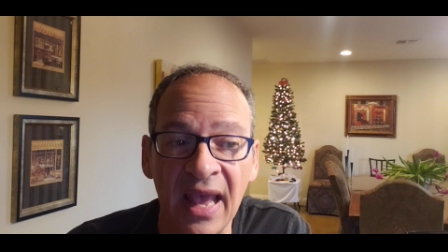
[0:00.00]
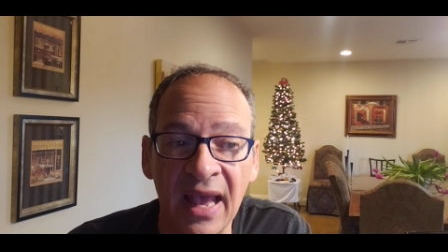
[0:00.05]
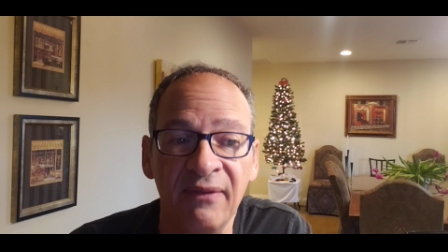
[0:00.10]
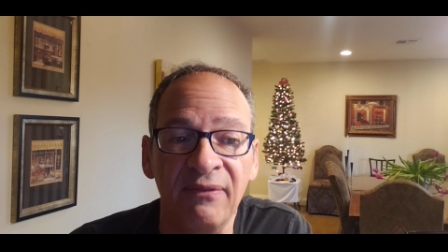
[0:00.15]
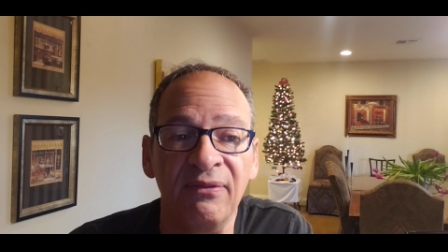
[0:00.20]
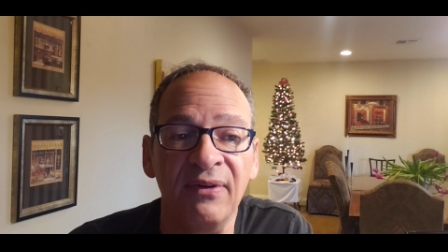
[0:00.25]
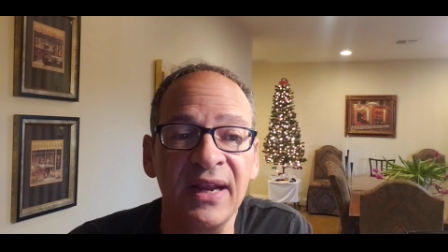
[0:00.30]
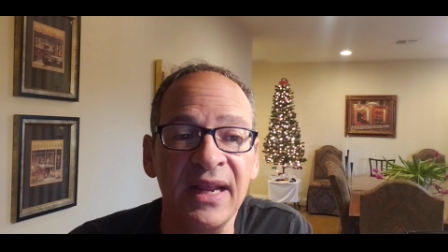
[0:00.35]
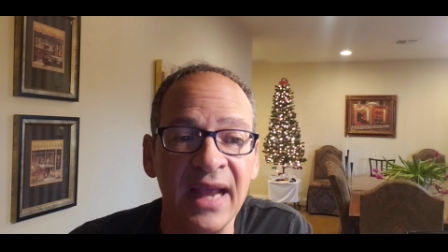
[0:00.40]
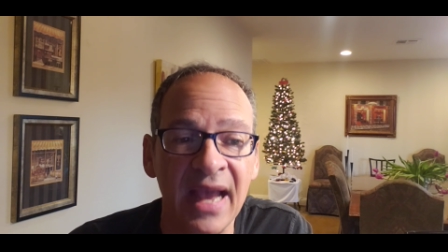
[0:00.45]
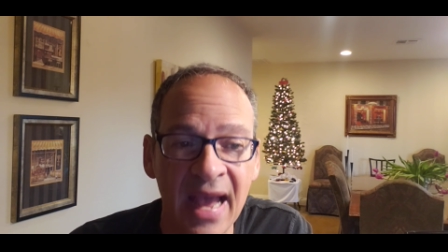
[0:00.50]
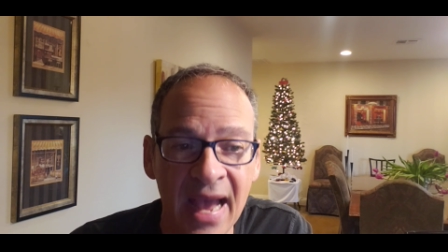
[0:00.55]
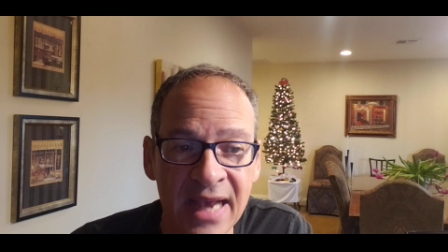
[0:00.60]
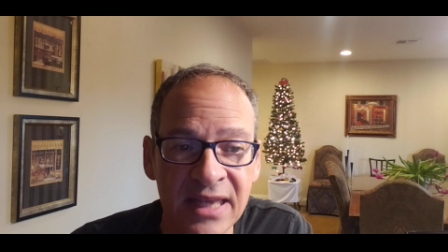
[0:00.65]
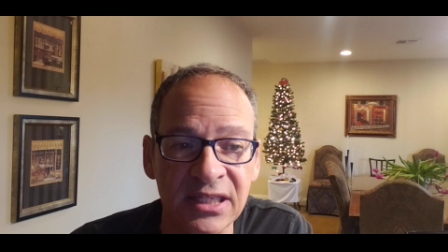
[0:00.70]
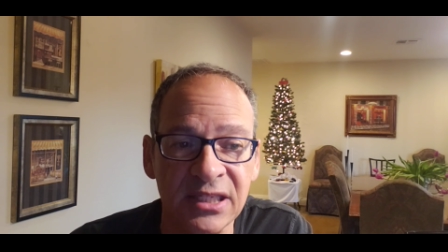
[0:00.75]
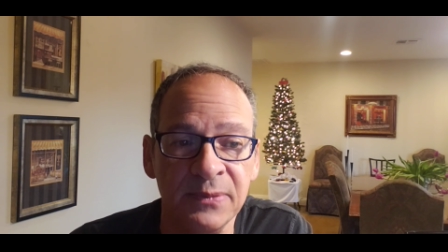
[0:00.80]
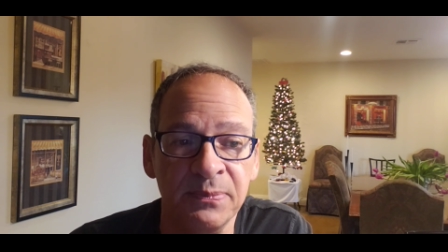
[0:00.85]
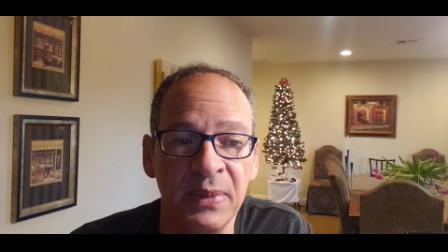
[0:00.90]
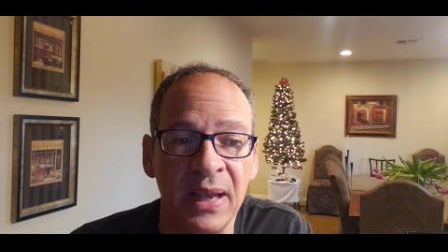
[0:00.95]
every
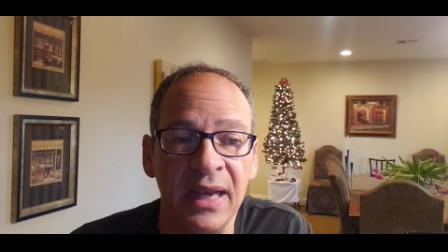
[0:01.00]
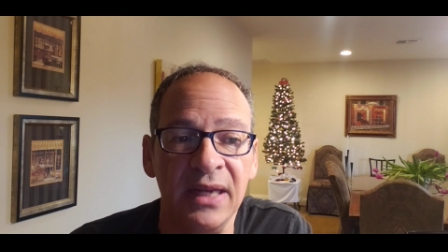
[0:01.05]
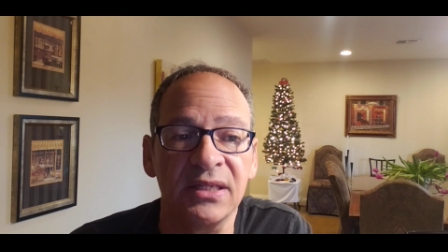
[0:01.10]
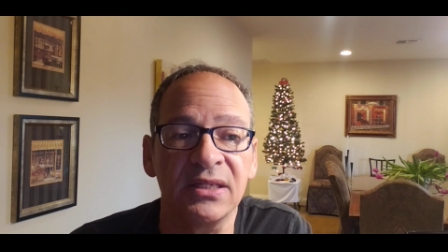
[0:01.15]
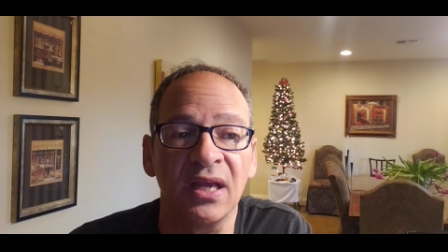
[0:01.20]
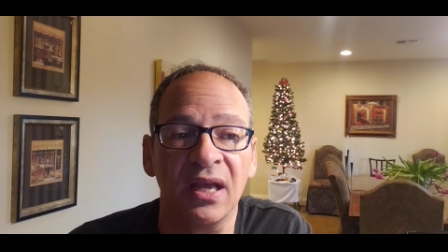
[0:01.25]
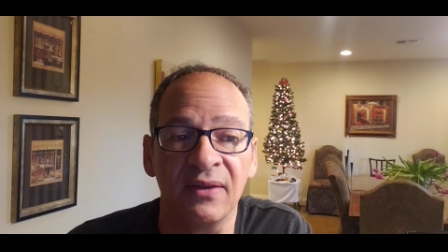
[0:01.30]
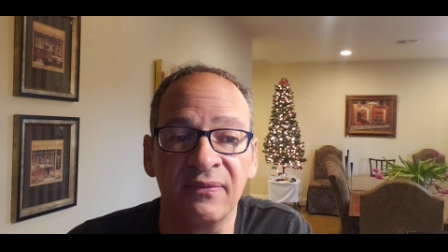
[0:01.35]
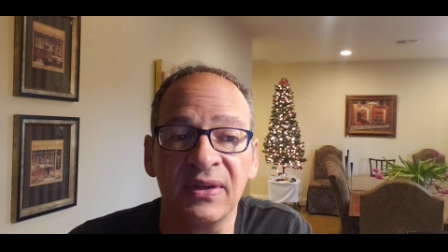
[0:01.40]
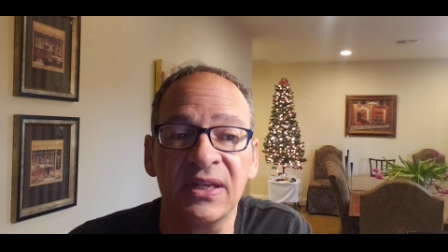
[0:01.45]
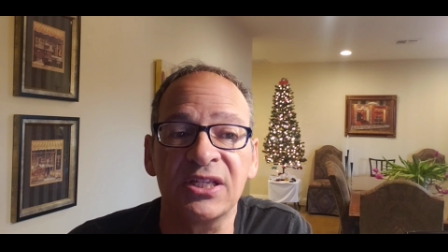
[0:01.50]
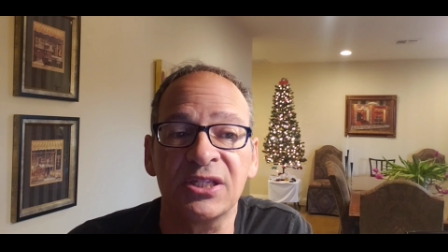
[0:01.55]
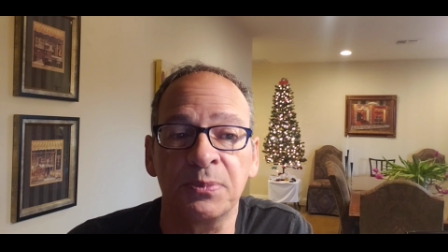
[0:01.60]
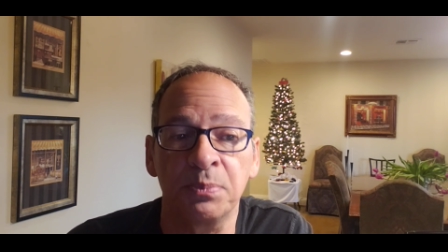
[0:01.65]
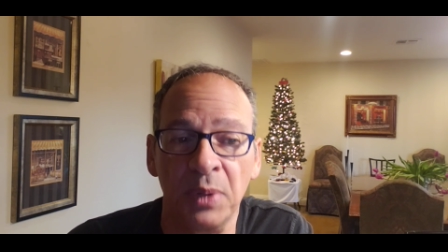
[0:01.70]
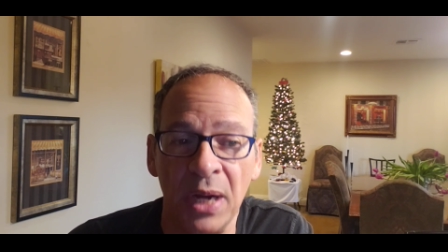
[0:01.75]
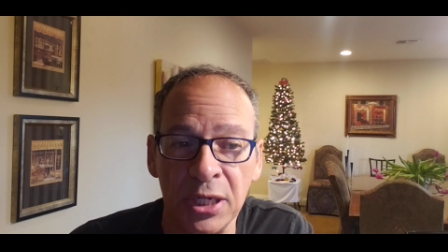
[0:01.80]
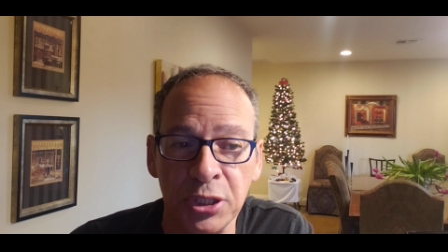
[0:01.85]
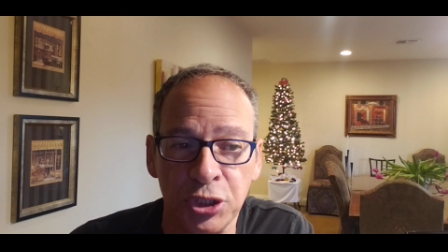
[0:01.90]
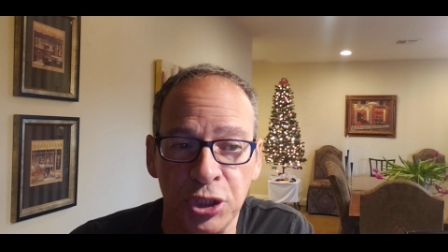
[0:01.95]
aspect of
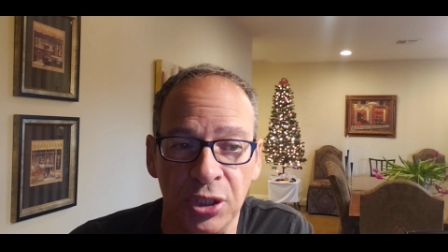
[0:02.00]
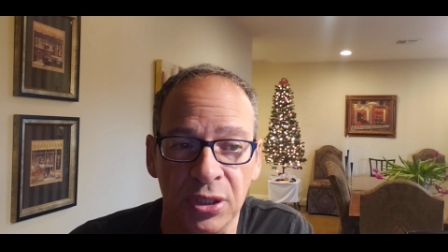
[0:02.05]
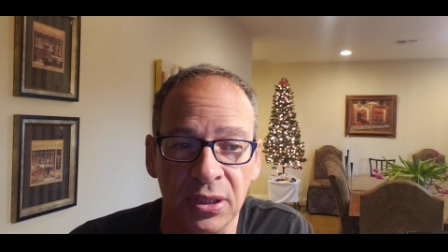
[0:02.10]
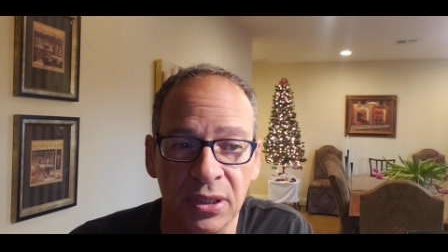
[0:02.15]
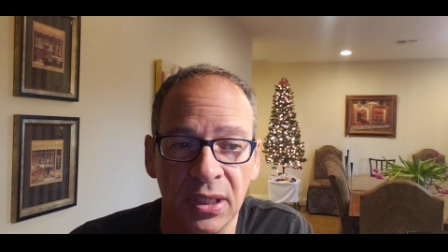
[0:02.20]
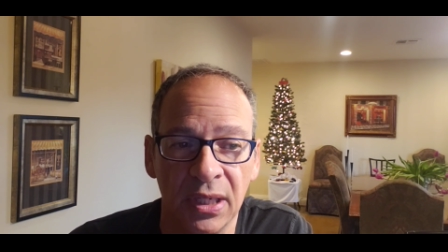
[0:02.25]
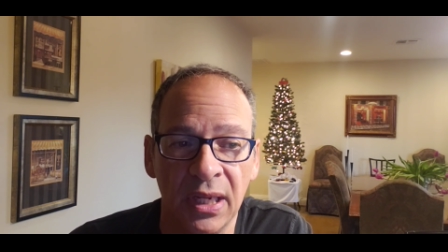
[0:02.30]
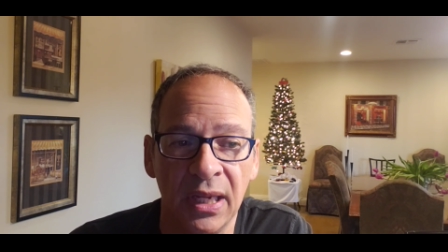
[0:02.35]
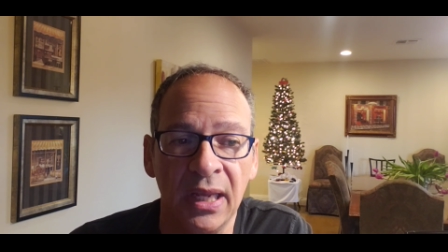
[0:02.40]
expression,